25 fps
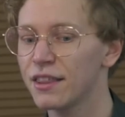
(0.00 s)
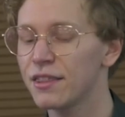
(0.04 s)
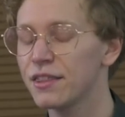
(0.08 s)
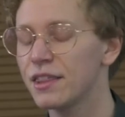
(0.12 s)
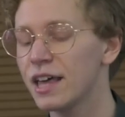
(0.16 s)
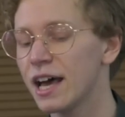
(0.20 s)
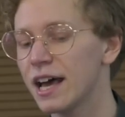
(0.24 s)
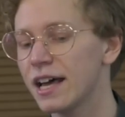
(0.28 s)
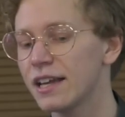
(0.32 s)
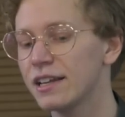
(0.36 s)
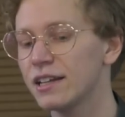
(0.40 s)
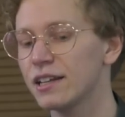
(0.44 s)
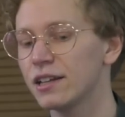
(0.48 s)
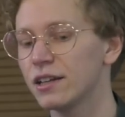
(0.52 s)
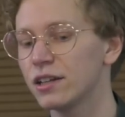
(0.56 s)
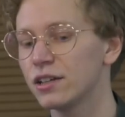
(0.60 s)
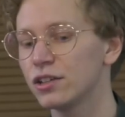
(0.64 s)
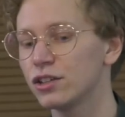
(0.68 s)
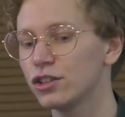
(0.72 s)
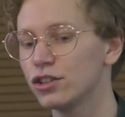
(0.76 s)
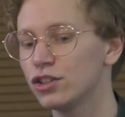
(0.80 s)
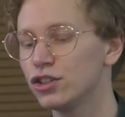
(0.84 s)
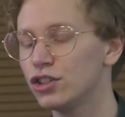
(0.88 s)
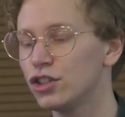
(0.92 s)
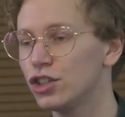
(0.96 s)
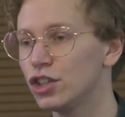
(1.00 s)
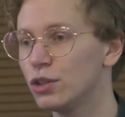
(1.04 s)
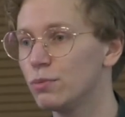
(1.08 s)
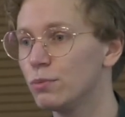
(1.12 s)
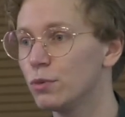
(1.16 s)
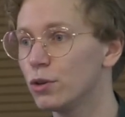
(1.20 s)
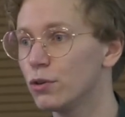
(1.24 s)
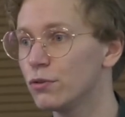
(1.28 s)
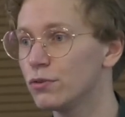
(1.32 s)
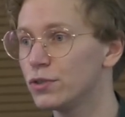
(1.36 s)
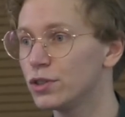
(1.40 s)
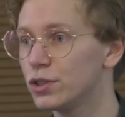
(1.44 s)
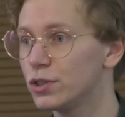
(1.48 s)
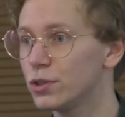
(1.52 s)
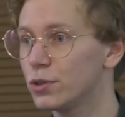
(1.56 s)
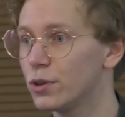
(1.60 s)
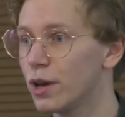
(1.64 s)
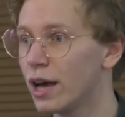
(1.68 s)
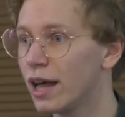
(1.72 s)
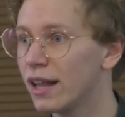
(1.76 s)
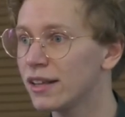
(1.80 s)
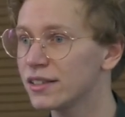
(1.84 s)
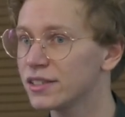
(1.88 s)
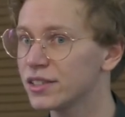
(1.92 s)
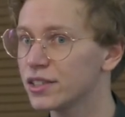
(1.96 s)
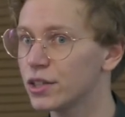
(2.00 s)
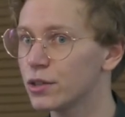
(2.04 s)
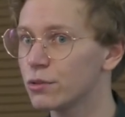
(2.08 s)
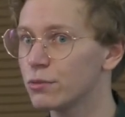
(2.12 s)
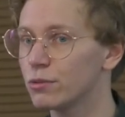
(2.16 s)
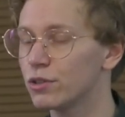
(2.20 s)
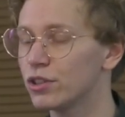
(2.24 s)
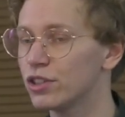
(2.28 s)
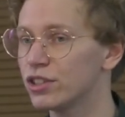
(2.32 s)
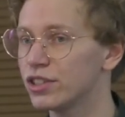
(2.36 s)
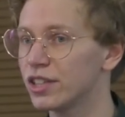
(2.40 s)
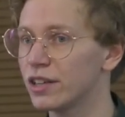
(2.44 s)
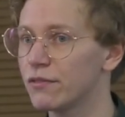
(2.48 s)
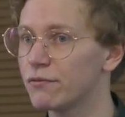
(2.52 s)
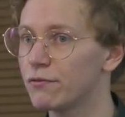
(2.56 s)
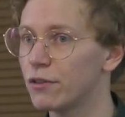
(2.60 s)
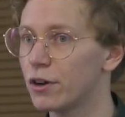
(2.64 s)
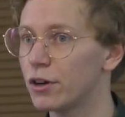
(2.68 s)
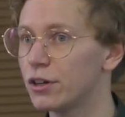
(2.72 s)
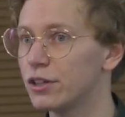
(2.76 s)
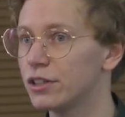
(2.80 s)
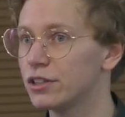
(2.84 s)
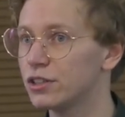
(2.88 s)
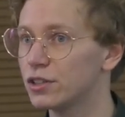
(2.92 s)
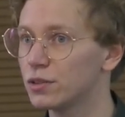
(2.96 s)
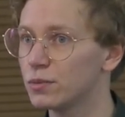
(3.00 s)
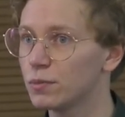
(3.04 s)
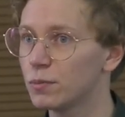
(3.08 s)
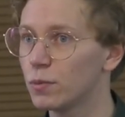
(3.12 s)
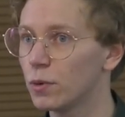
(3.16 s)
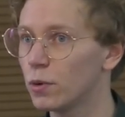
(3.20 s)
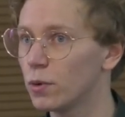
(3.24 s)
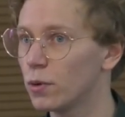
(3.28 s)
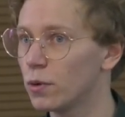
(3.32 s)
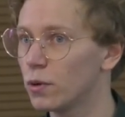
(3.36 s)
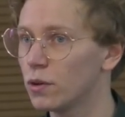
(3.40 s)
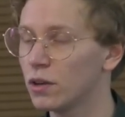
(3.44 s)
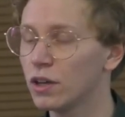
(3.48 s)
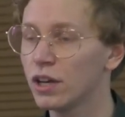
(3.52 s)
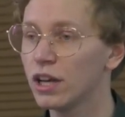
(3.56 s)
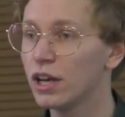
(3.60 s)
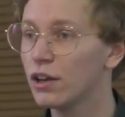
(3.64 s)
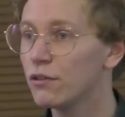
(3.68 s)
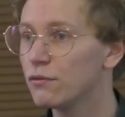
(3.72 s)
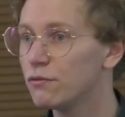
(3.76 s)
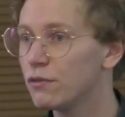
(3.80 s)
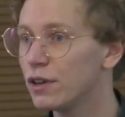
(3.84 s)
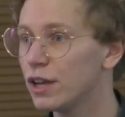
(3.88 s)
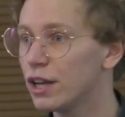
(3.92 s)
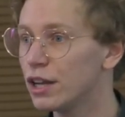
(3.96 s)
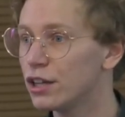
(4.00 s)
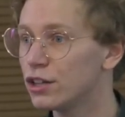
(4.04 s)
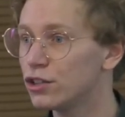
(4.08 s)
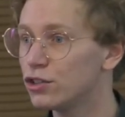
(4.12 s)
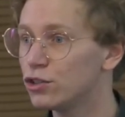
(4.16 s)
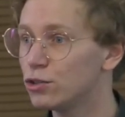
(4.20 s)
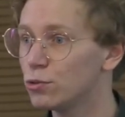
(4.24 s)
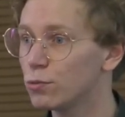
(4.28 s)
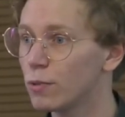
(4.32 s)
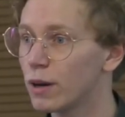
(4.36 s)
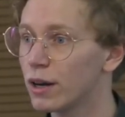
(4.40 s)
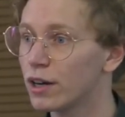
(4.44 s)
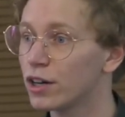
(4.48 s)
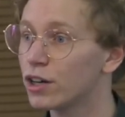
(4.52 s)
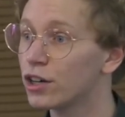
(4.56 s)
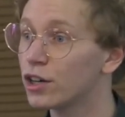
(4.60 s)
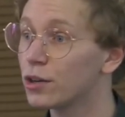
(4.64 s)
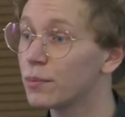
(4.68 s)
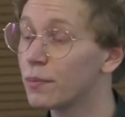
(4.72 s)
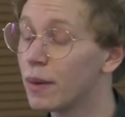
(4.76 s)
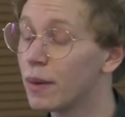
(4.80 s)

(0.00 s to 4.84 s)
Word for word: Then she moves to Helstone, which is a very small village where her